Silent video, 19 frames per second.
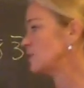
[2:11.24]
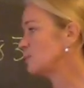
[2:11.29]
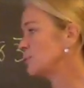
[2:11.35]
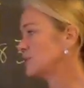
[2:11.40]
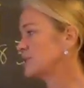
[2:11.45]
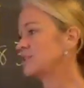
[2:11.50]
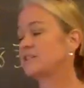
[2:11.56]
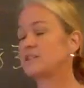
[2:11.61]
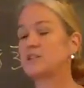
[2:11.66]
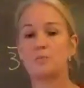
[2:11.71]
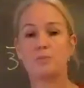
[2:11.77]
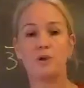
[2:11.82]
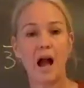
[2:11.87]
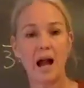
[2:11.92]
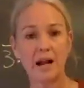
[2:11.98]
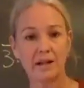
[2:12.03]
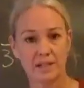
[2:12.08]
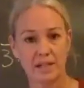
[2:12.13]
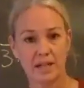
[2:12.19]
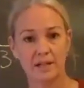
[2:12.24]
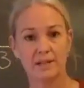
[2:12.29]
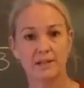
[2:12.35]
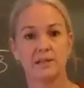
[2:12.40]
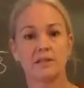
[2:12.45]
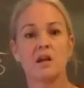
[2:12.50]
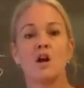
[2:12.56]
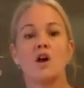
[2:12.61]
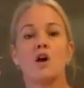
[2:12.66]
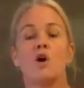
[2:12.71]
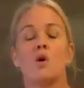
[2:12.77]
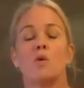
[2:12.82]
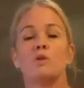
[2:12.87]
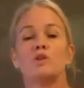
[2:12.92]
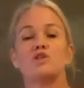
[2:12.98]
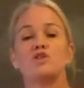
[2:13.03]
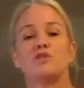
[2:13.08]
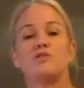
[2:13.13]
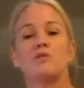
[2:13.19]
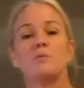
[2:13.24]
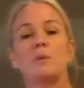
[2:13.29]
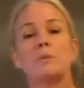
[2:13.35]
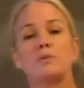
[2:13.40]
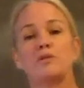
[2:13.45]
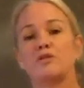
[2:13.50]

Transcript: to put this into practice, we should remember